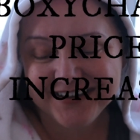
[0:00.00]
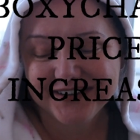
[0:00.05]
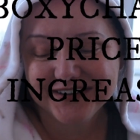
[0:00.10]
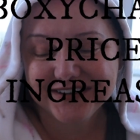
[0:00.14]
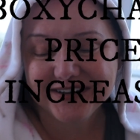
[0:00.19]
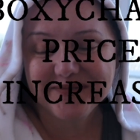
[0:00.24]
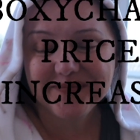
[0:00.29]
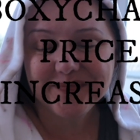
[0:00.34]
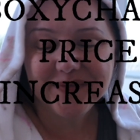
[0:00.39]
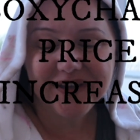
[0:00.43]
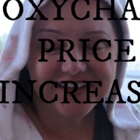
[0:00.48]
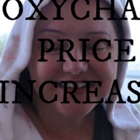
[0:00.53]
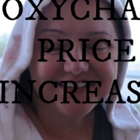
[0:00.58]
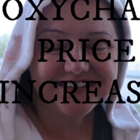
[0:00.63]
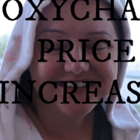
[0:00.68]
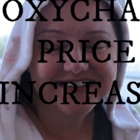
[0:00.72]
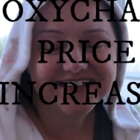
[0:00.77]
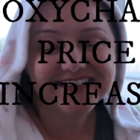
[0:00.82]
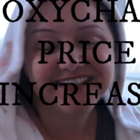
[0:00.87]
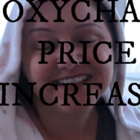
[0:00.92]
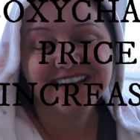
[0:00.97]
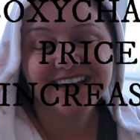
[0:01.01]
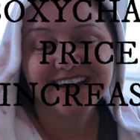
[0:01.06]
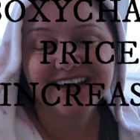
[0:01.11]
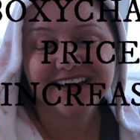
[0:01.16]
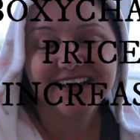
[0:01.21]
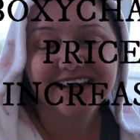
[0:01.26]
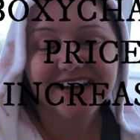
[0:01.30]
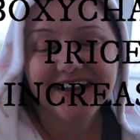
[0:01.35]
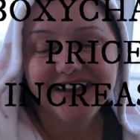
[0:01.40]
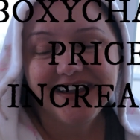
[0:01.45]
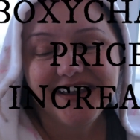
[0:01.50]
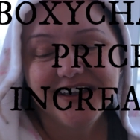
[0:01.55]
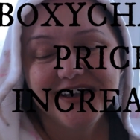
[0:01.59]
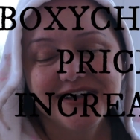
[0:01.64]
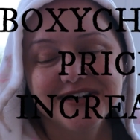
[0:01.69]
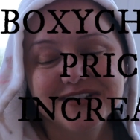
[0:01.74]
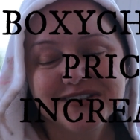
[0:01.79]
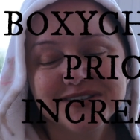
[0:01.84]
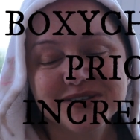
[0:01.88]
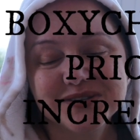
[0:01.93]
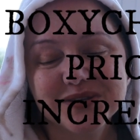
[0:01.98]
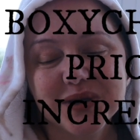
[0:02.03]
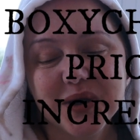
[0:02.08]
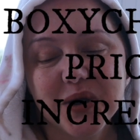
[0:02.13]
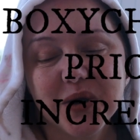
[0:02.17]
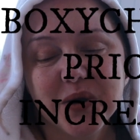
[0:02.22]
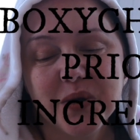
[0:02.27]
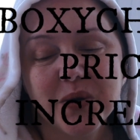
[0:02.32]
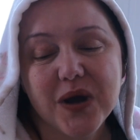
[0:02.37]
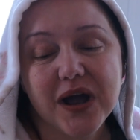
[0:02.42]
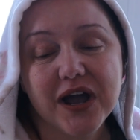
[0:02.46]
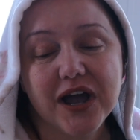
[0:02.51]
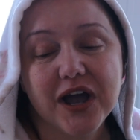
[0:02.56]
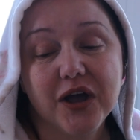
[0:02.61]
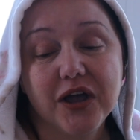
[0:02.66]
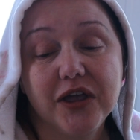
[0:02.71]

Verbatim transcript: they could have mentioned that? So